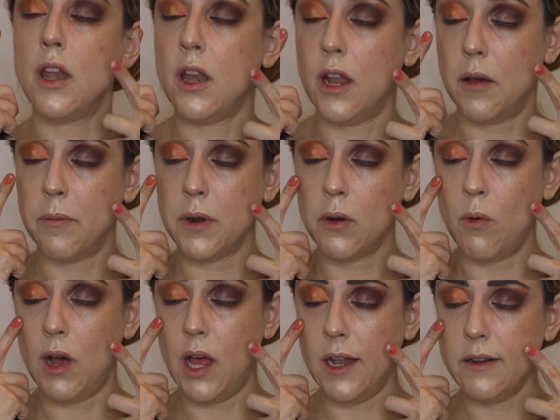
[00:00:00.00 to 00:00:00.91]
Number
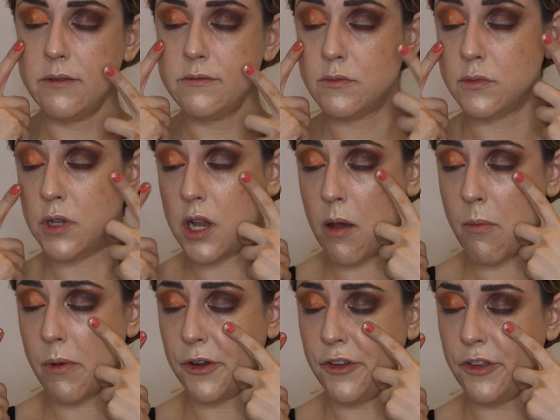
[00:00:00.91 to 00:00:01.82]
1,
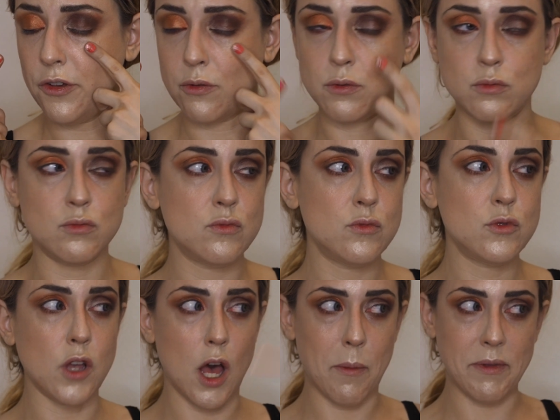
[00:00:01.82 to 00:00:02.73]
number 2.
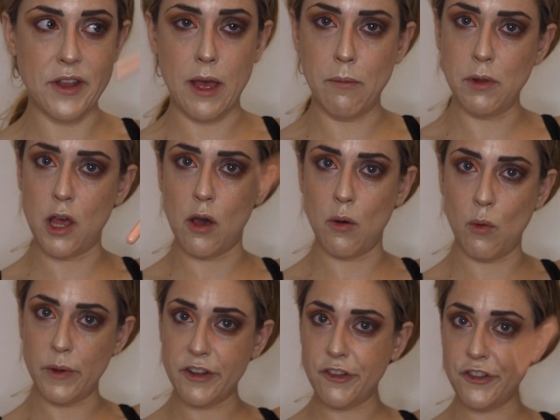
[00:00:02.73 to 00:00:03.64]
Comment down below,
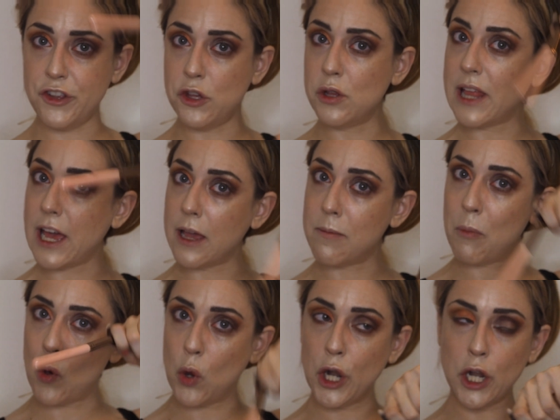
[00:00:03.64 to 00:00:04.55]
which do you like
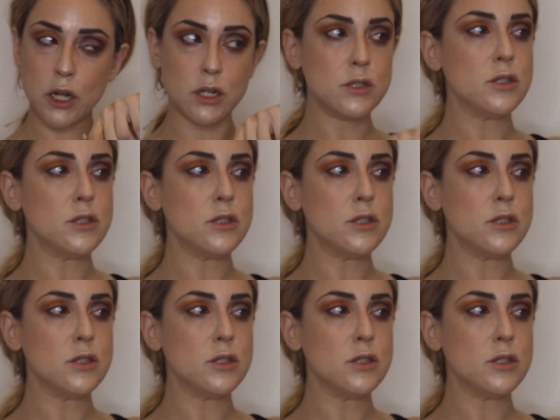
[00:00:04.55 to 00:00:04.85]
more?